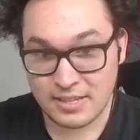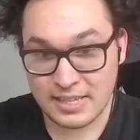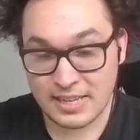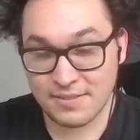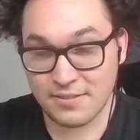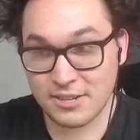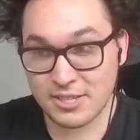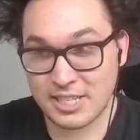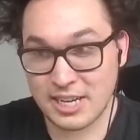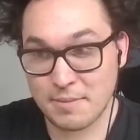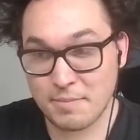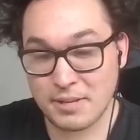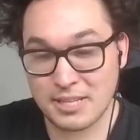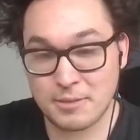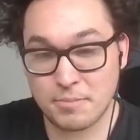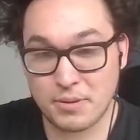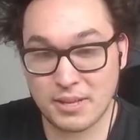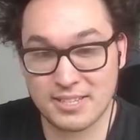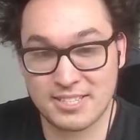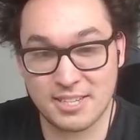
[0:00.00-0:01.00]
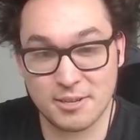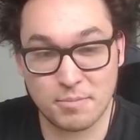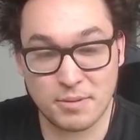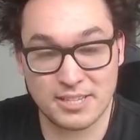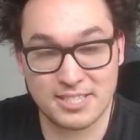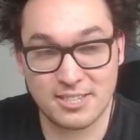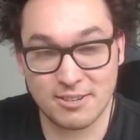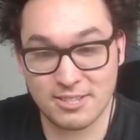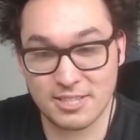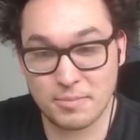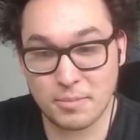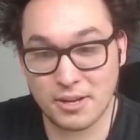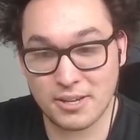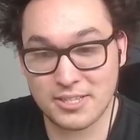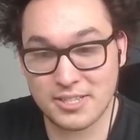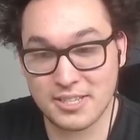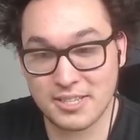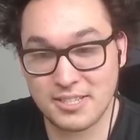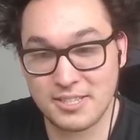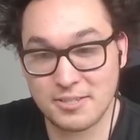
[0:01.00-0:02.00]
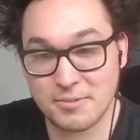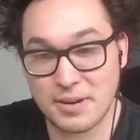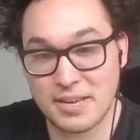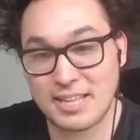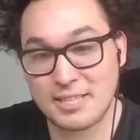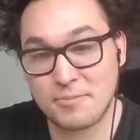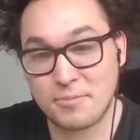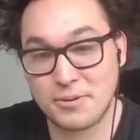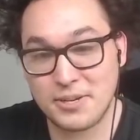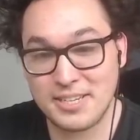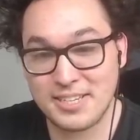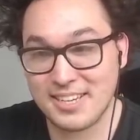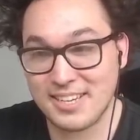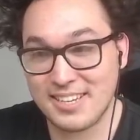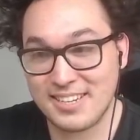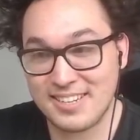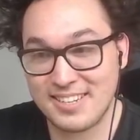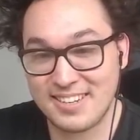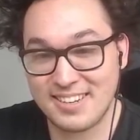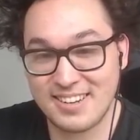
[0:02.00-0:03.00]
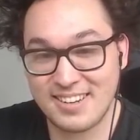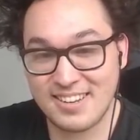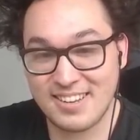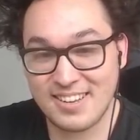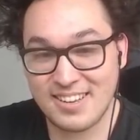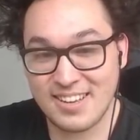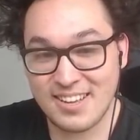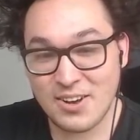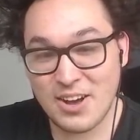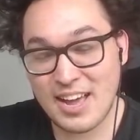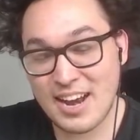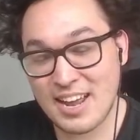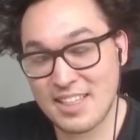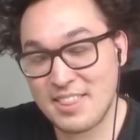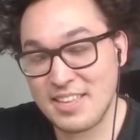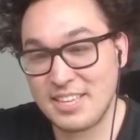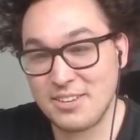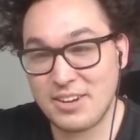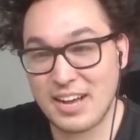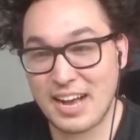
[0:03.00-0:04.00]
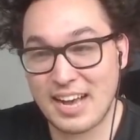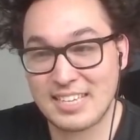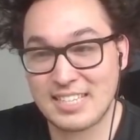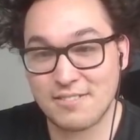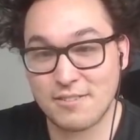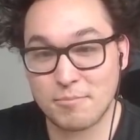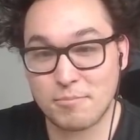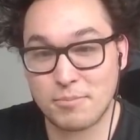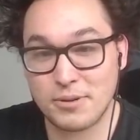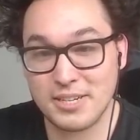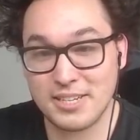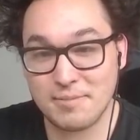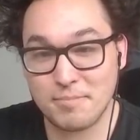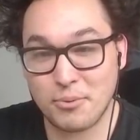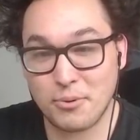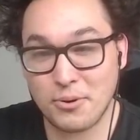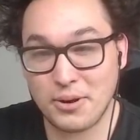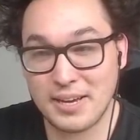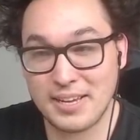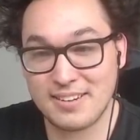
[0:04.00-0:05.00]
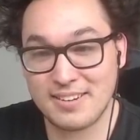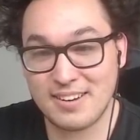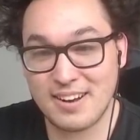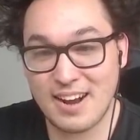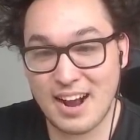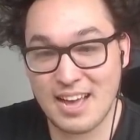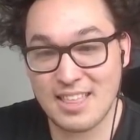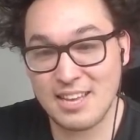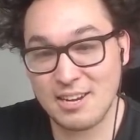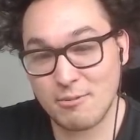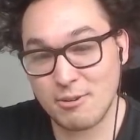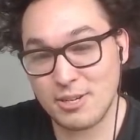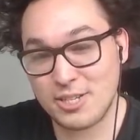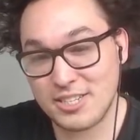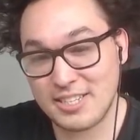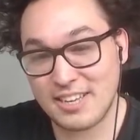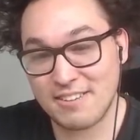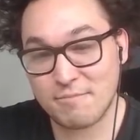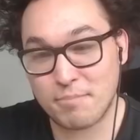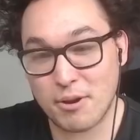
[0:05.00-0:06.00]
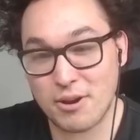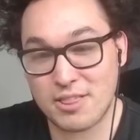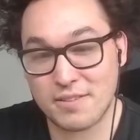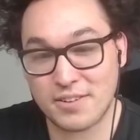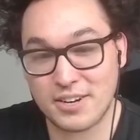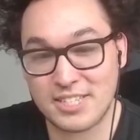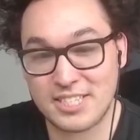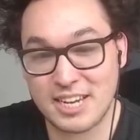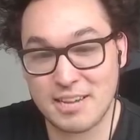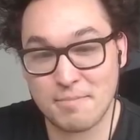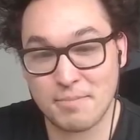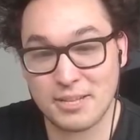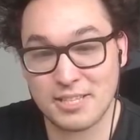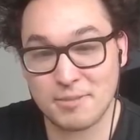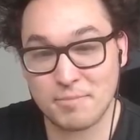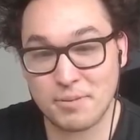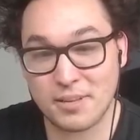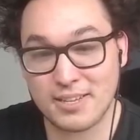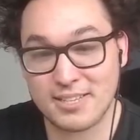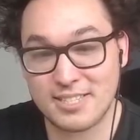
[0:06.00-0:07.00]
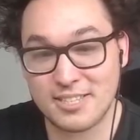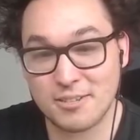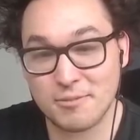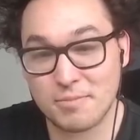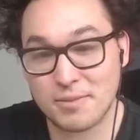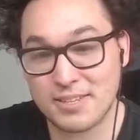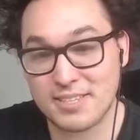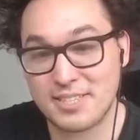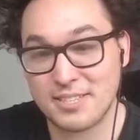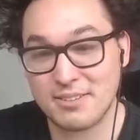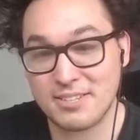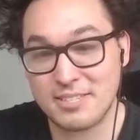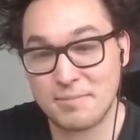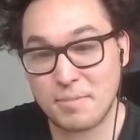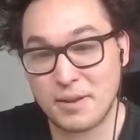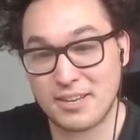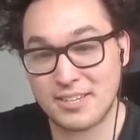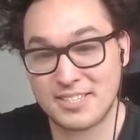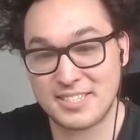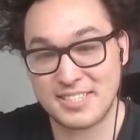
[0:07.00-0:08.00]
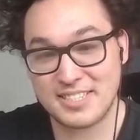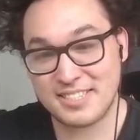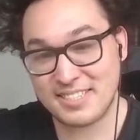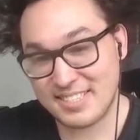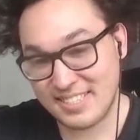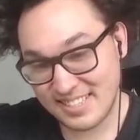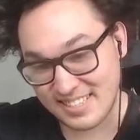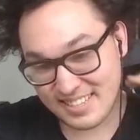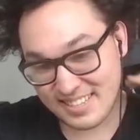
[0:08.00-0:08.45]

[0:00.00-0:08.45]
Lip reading: Give your champions +2/+2 in spell shield. Wait, that's pretty good. All right, I think you guys have a pretty good point. I think we should give both of our champions +2/+2 in spell shield.